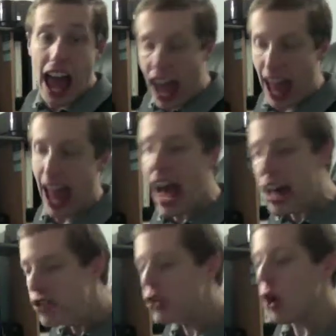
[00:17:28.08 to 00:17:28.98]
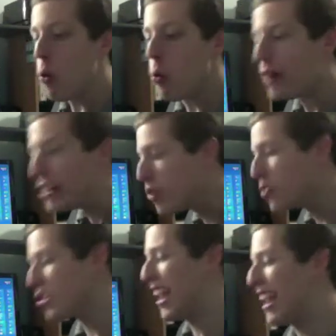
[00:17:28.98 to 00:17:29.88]
As
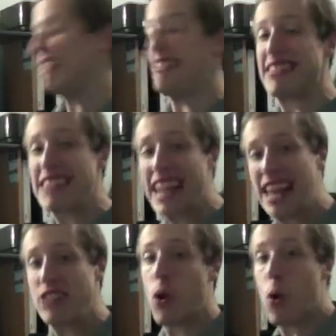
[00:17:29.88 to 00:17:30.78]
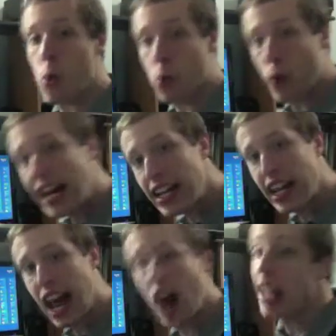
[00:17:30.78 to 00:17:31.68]
Windows 8 stands right
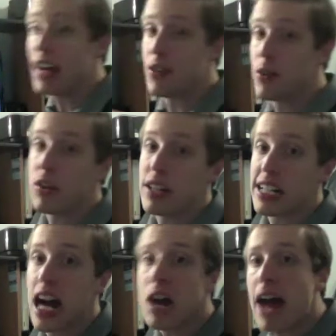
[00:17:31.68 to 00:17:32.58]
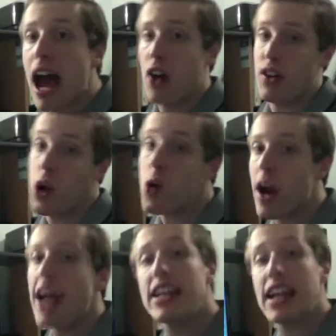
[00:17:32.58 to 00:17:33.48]
now, if it were to come out
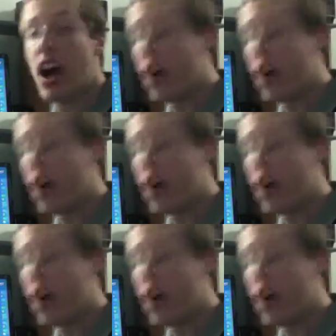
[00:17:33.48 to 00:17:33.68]
right now